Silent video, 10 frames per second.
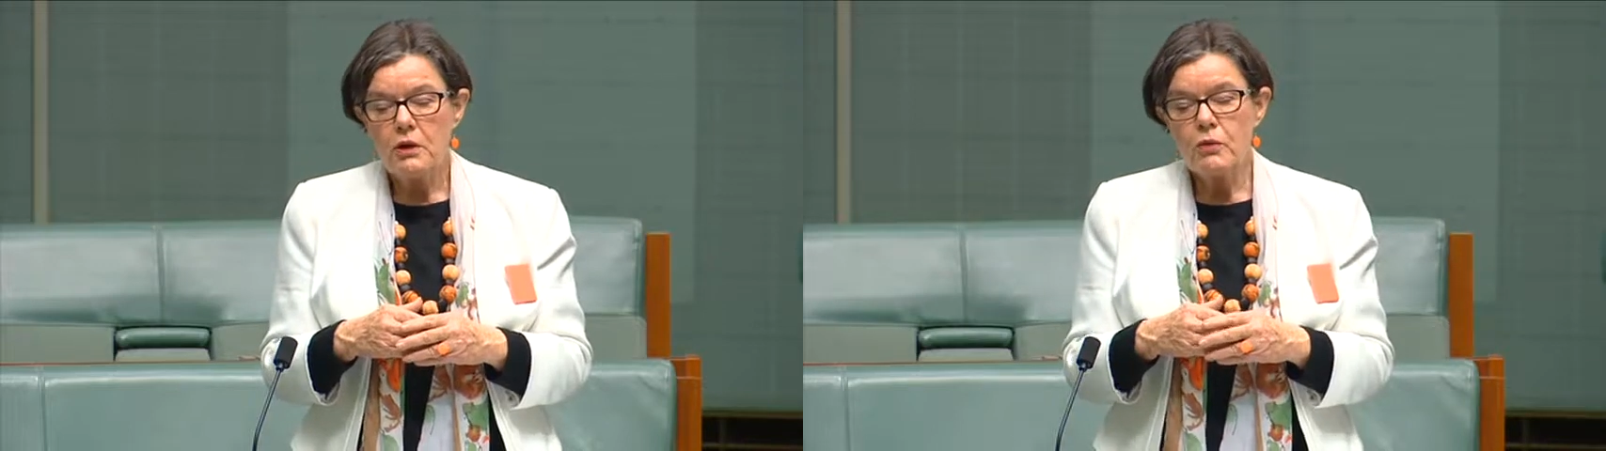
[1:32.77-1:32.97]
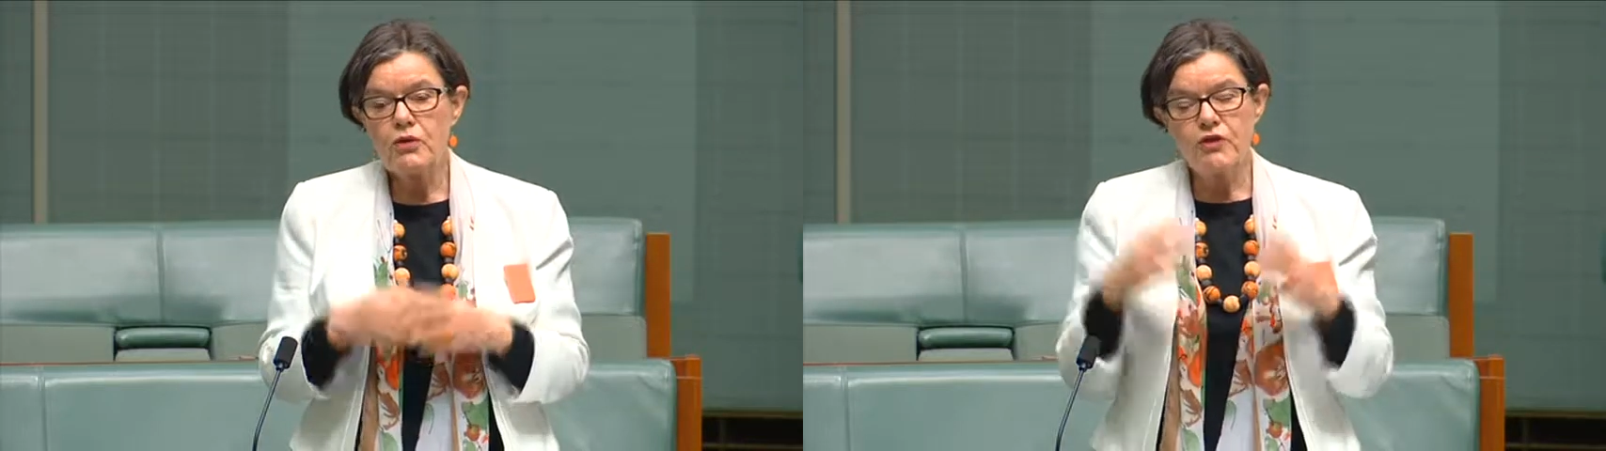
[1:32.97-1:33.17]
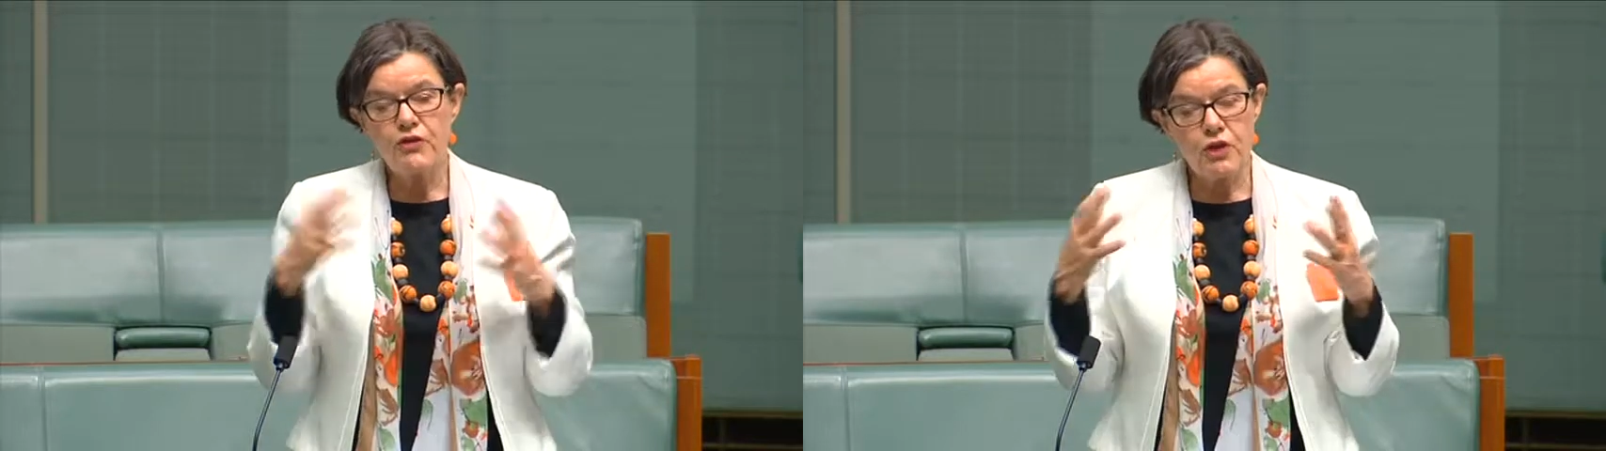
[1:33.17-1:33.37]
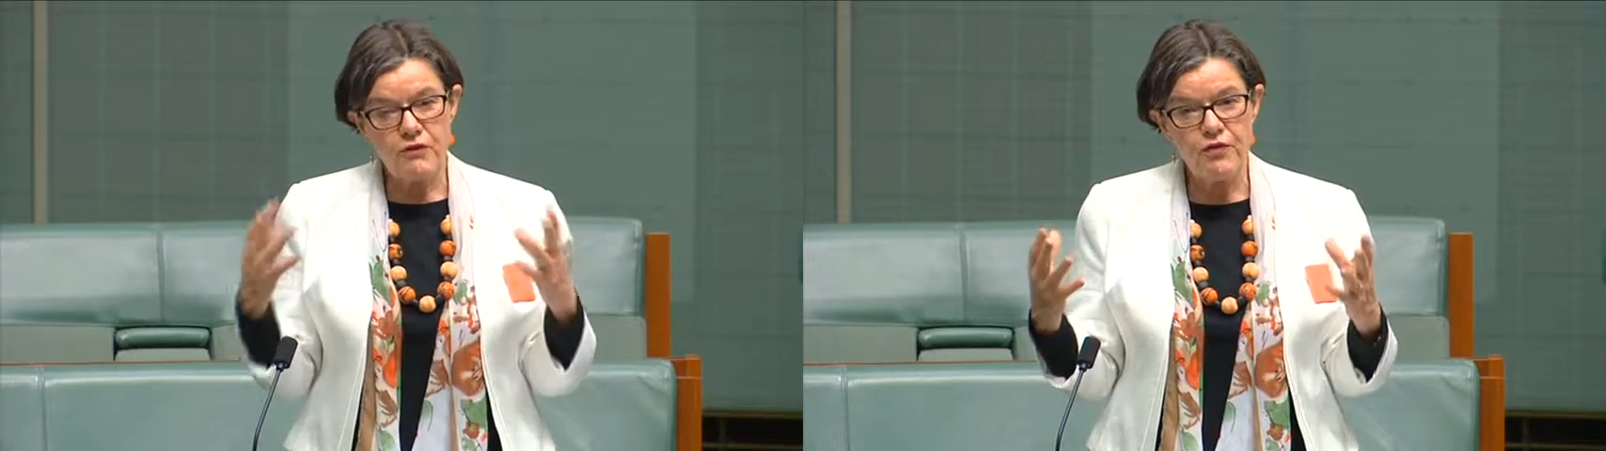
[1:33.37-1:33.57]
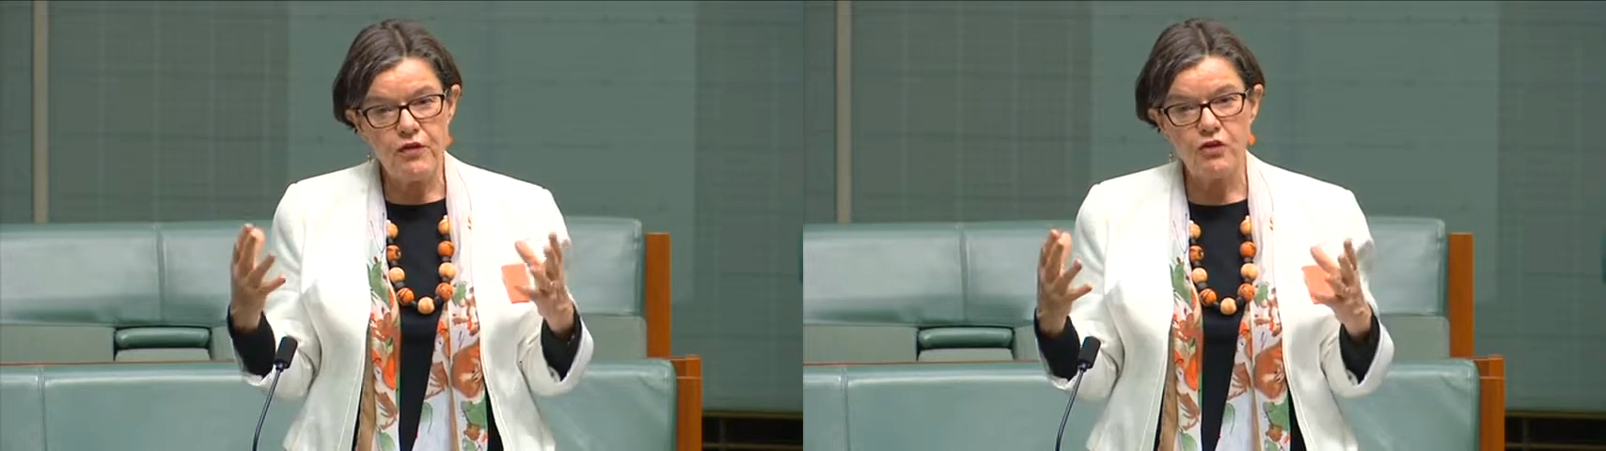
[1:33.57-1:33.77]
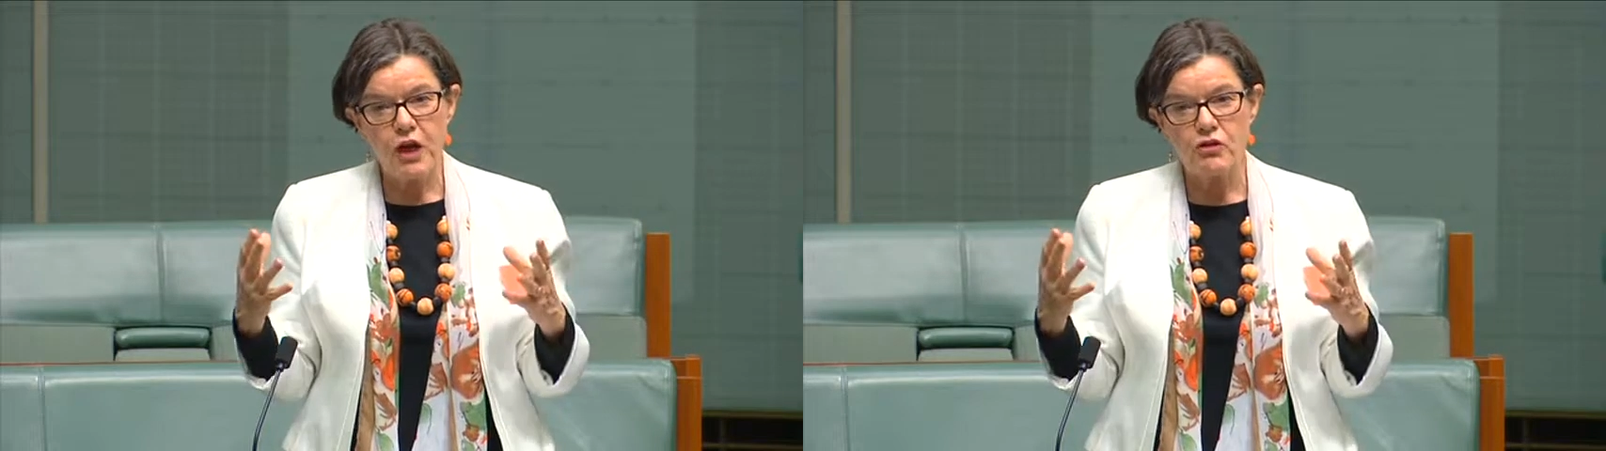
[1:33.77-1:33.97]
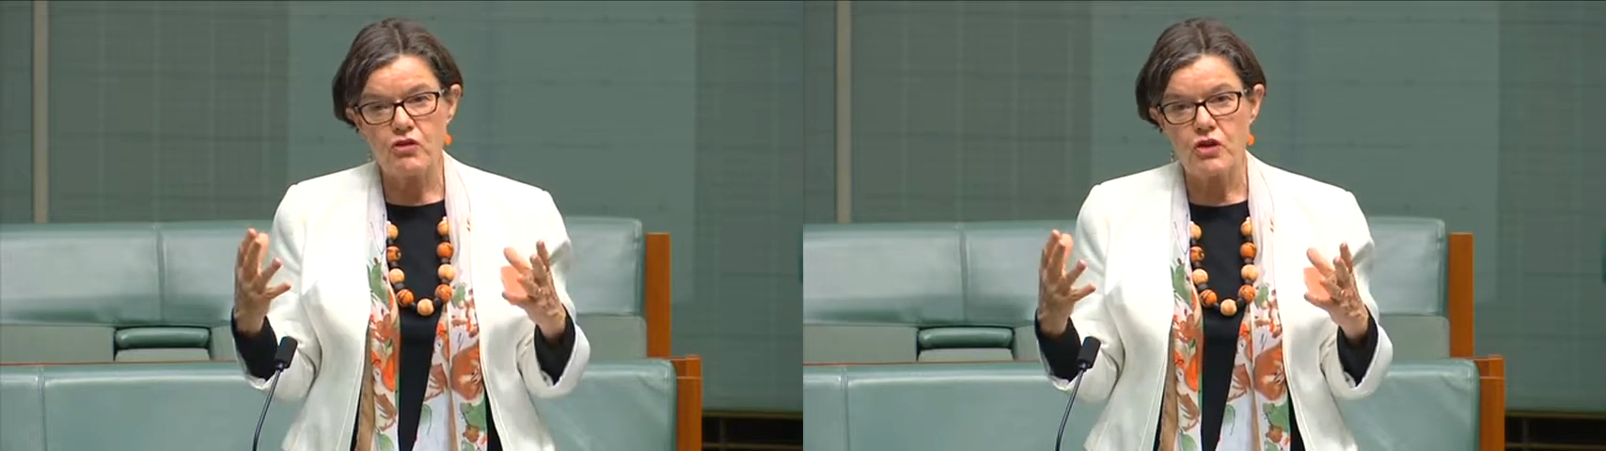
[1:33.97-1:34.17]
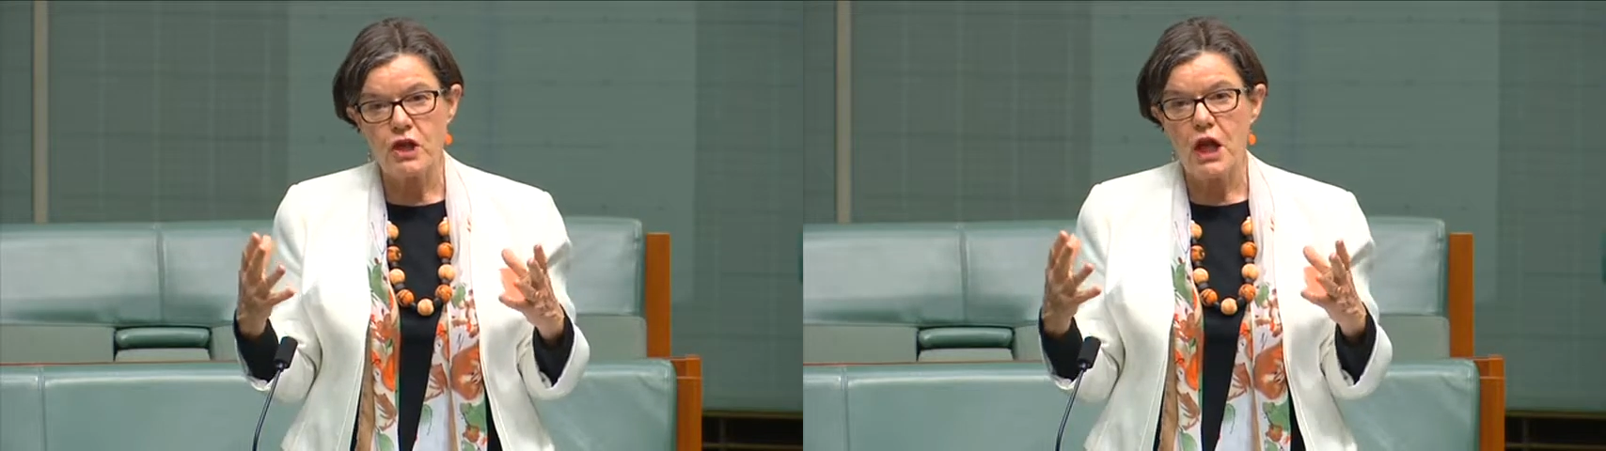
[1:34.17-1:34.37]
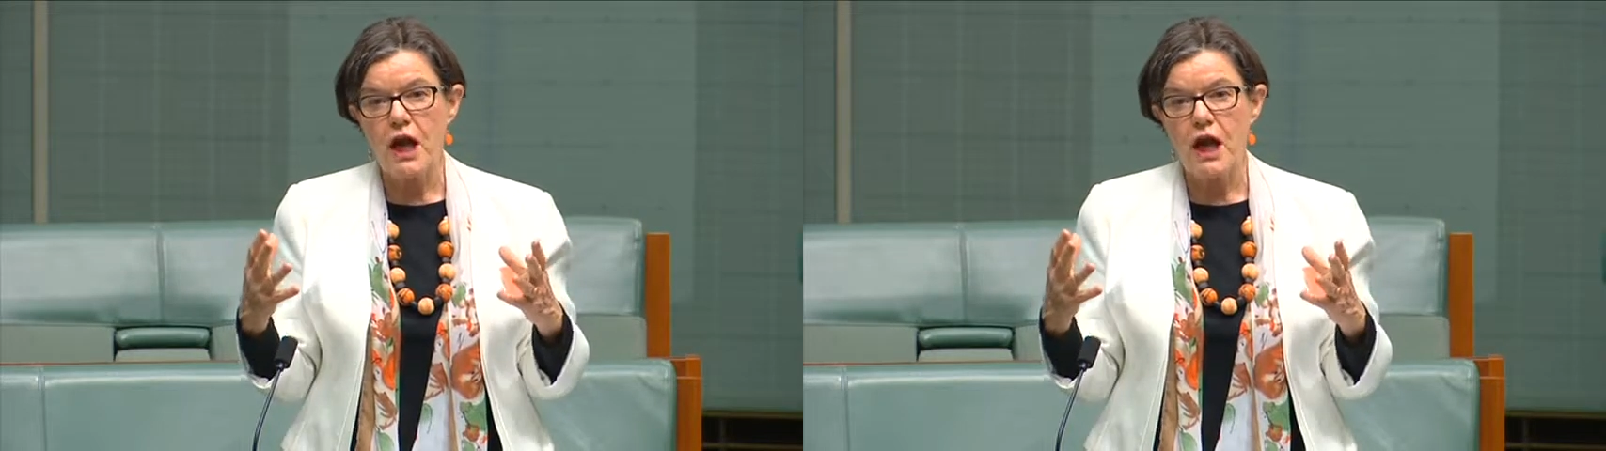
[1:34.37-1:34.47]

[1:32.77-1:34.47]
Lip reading: will this give this country